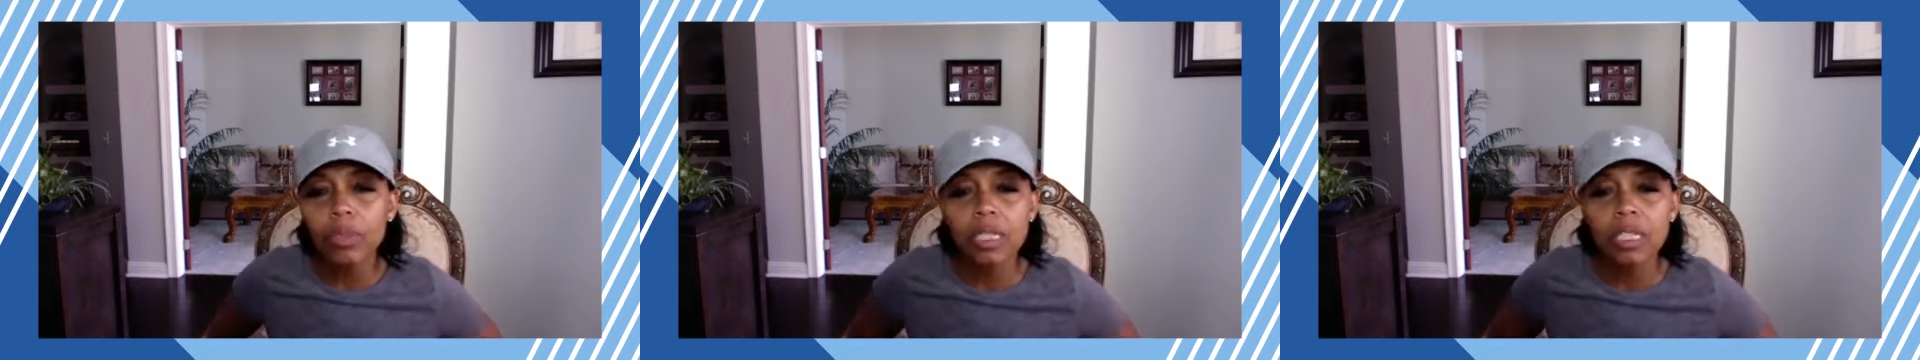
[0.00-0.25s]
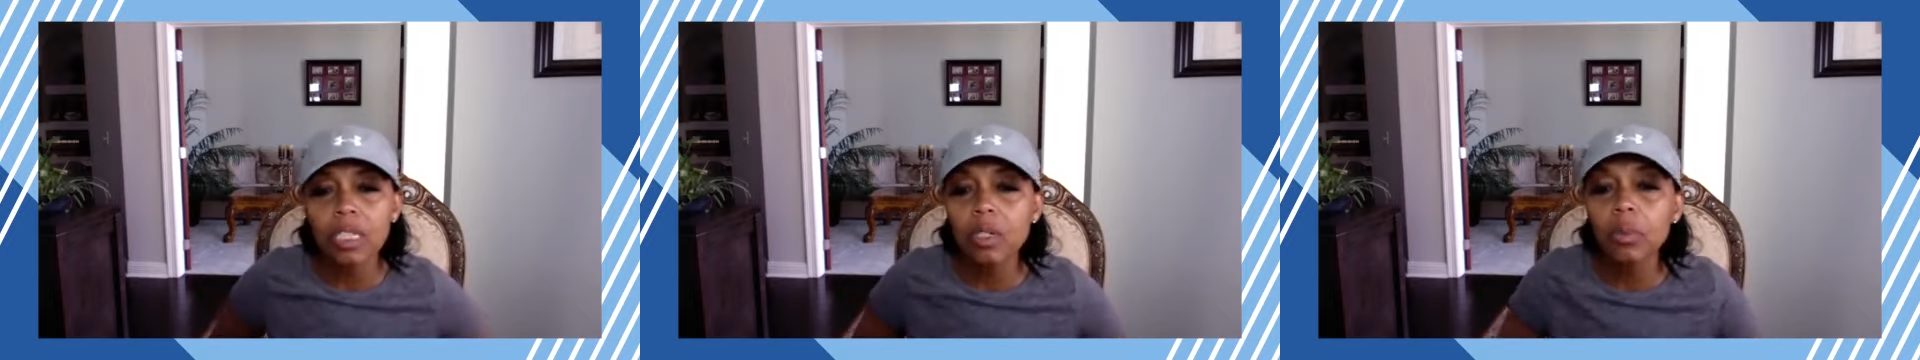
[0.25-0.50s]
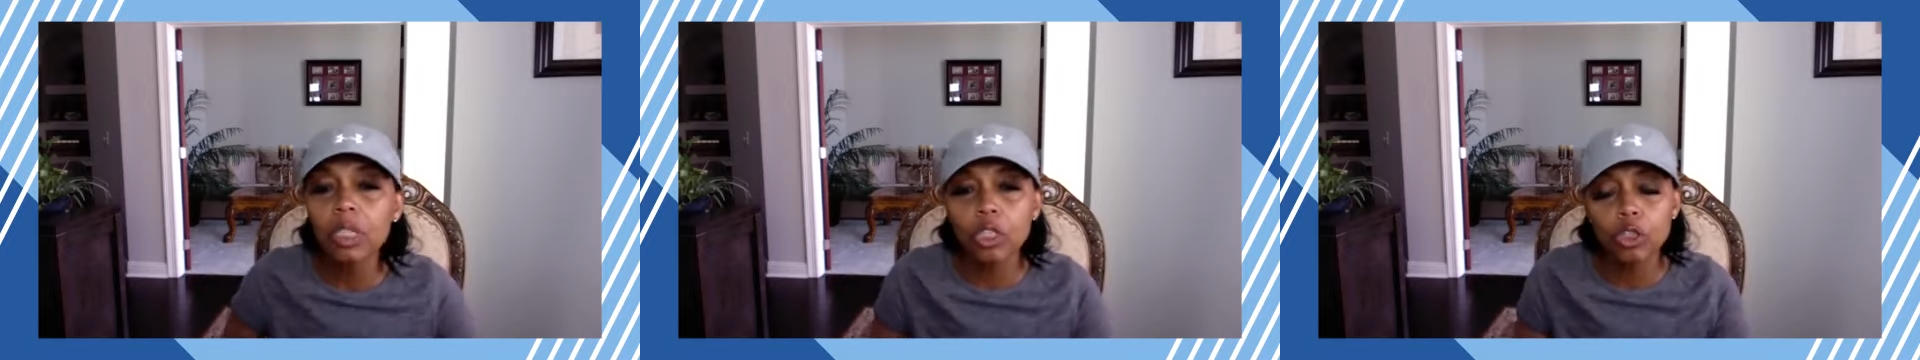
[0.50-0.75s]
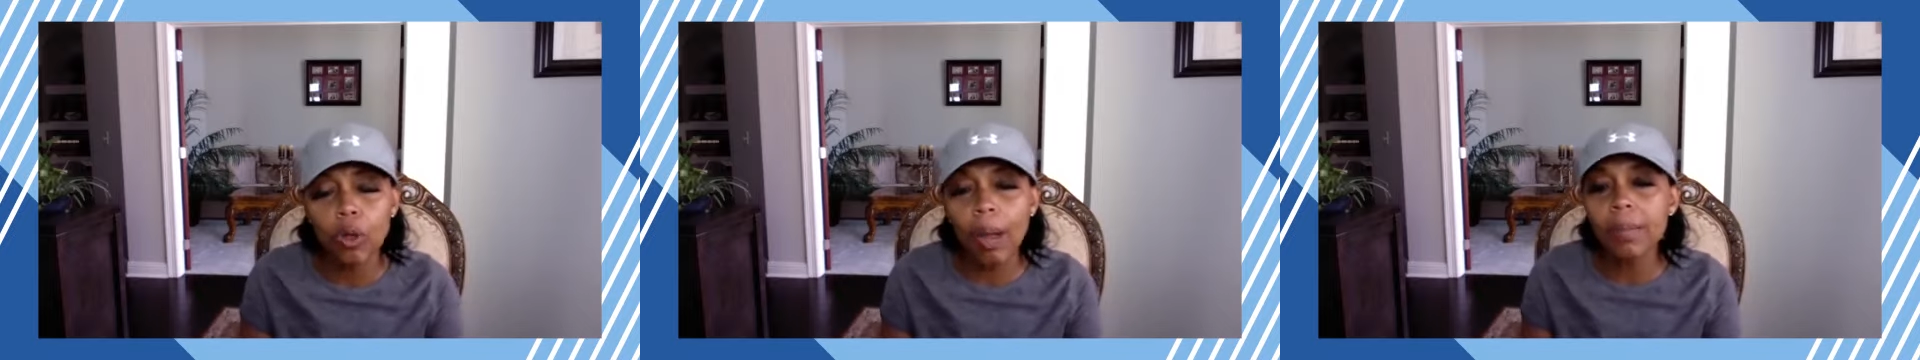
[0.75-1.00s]
to deal with the
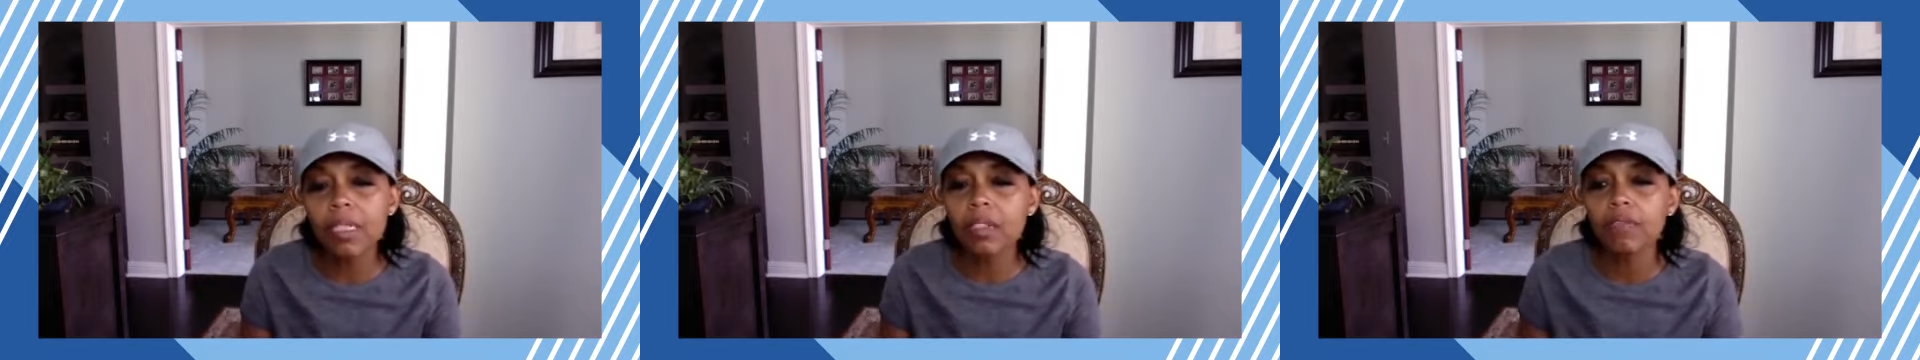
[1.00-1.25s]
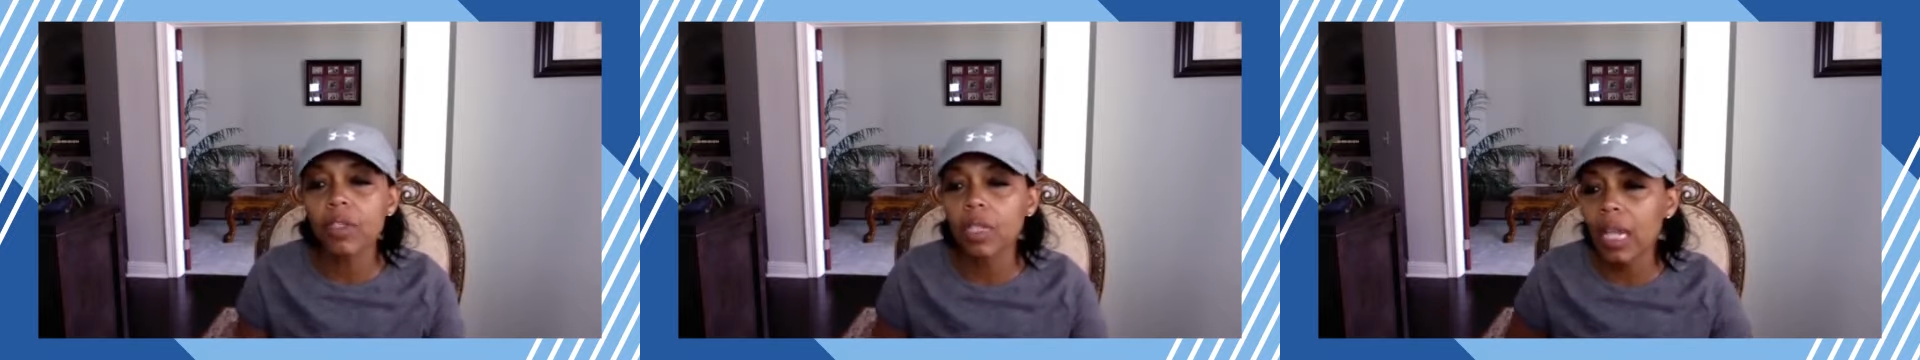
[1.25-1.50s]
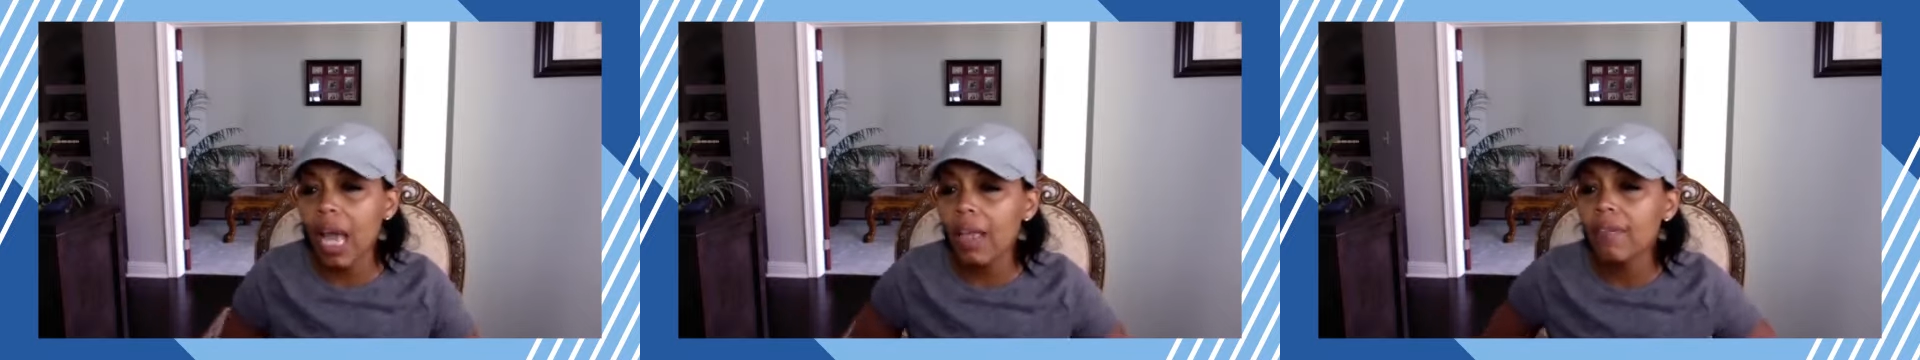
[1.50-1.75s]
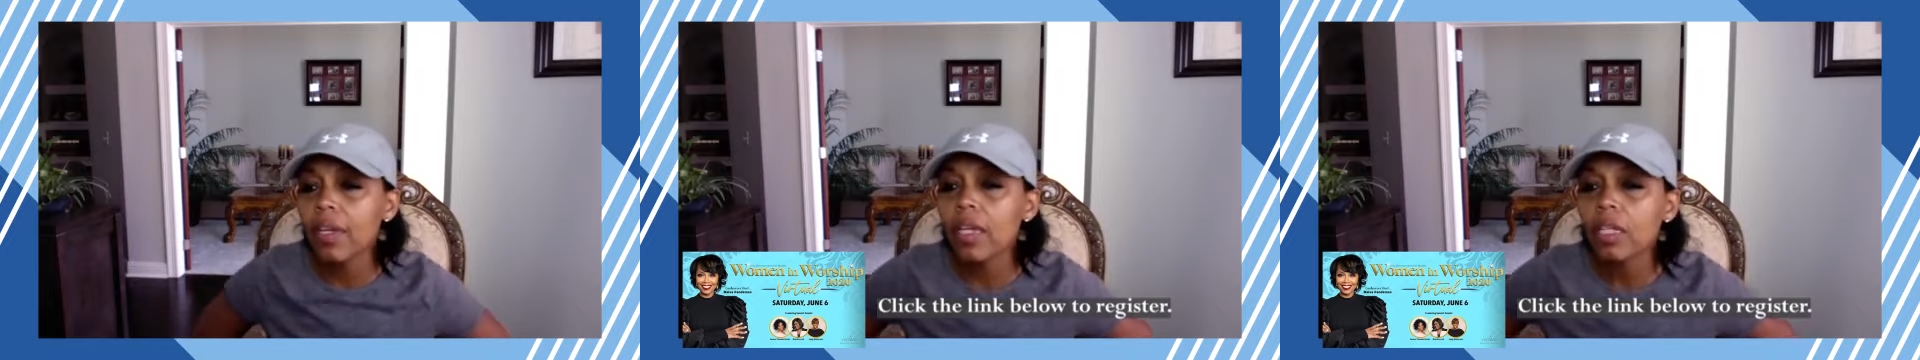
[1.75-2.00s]
traumas of your
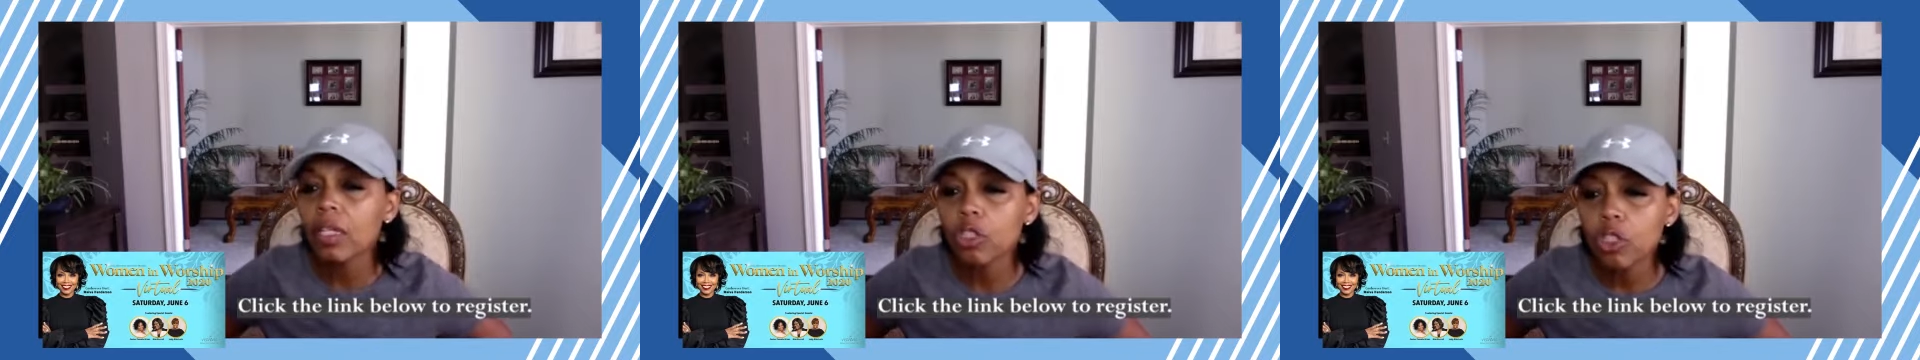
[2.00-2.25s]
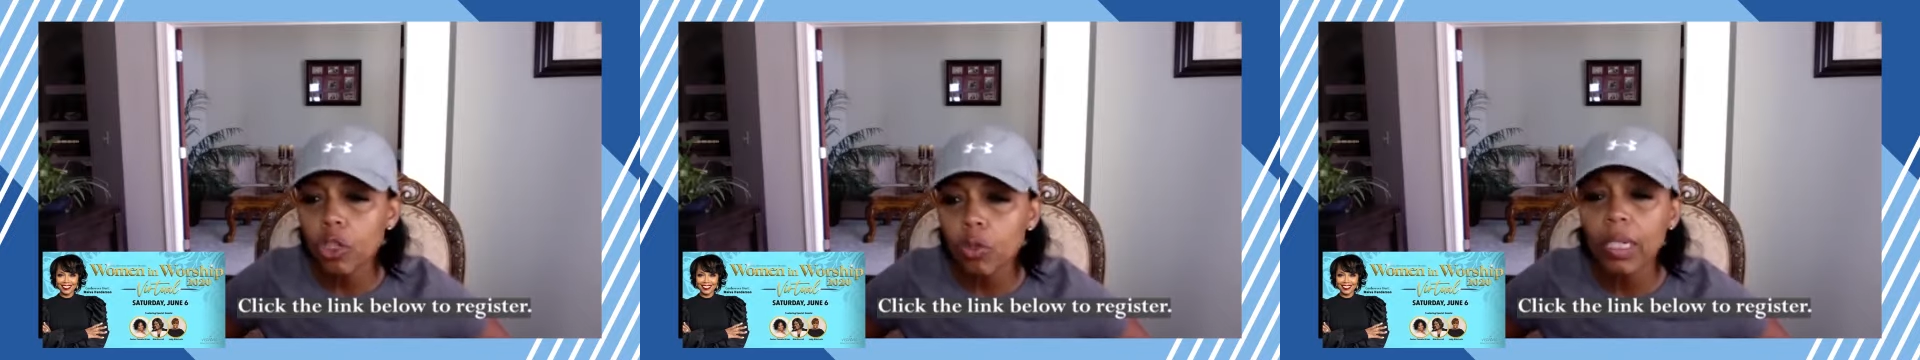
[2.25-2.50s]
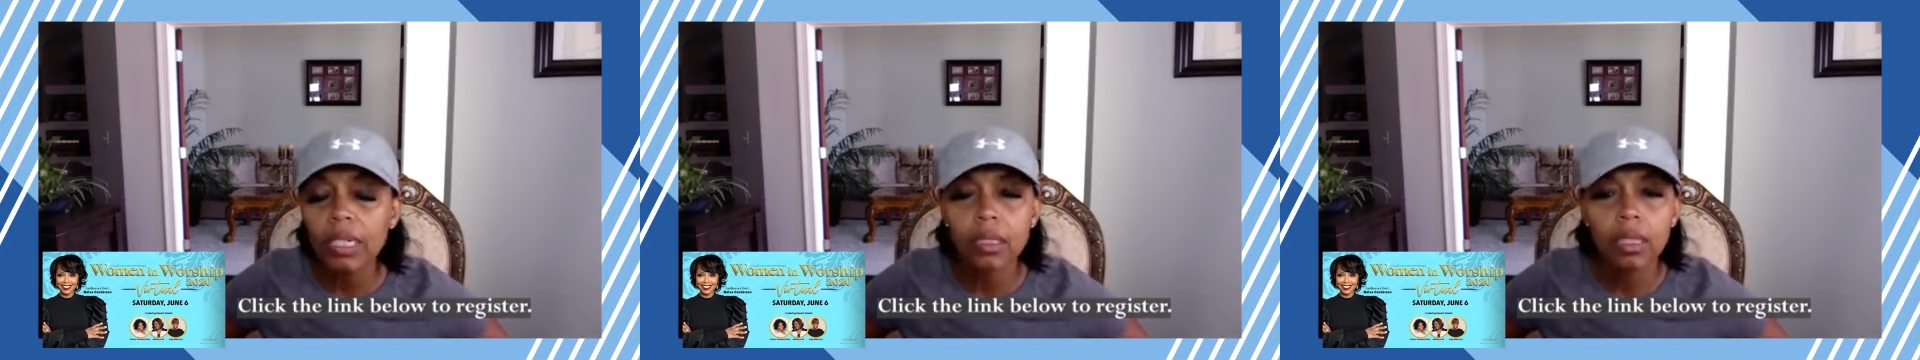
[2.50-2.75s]
life, do it.